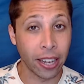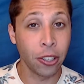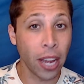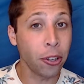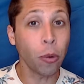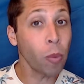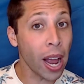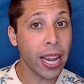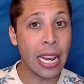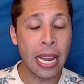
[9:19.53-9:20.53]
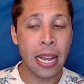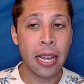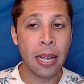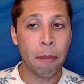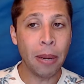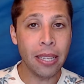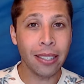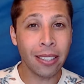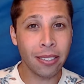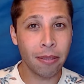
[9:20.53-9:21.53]
And, and you're right, but
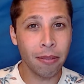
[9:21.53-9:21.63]
let's,